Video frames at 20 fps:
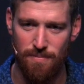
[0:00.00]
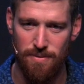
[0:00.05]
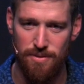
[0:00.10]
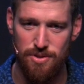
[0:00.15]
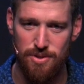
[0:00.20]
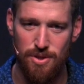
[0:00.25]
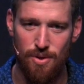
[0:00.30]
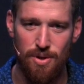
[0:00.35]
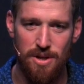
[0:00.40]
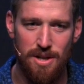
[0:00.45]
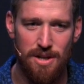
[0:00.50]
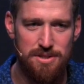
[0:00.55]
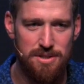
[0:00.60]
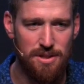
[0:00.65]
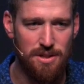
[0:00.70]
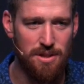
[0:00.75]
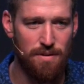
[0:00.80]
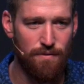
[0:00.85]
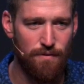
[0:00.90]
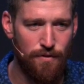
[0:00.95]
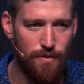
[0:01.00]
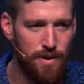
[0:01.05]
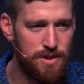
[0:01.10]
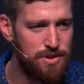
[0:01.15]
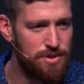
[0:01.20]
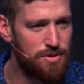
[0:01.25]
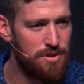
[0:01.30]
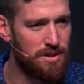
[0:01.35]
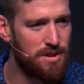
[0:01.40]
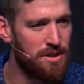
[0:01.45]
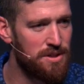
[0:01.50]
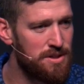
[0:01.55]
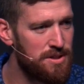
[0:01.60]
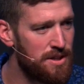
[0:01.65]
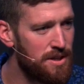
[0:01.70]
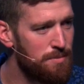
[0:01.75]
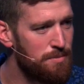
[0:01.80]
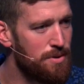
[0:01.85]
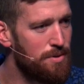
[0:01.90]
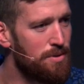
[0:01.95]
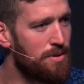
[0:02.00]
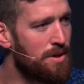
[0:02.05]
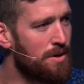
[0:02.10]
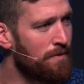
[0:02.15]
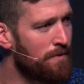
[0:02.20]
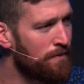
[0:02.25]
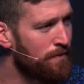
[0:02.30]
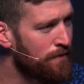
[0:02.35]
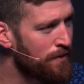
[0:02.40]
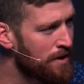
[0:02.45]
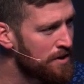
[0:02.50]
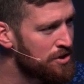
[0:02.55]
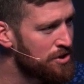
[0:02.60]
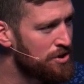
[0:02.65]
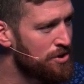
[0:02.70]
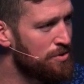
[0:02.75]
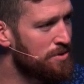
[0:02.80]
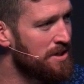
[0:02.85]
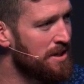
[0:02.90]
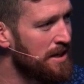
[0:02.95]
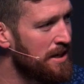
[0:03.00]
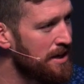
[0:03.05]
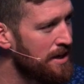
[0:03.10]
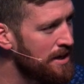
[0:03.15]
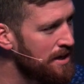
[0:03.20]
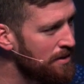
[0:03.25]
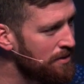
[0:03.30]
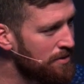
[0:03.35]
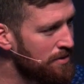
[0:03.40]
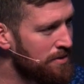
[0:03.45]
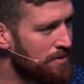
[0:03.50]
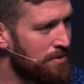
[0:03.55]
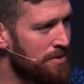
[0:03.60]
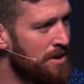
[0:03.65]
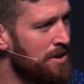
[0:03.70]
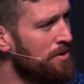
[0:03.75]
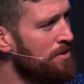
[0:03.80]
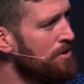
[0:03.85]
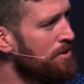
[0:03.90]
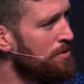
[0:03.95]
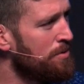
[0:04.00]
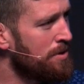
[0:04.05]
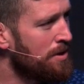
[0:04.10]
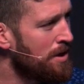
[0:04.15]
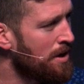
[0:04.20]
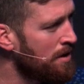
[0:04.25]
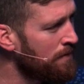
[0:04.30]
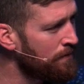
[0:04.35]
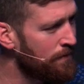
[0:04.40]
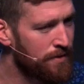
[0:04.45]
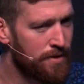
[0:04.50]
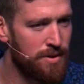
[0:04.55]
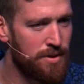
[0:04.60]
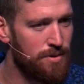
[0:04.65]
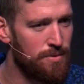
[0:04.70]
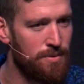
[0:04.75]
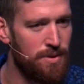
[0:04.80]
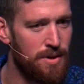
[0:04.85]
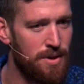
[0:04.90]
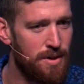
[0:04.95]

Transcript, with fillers: So He doesn't confront you to condemn you, He confronts you to heal you, heal you and comfort you.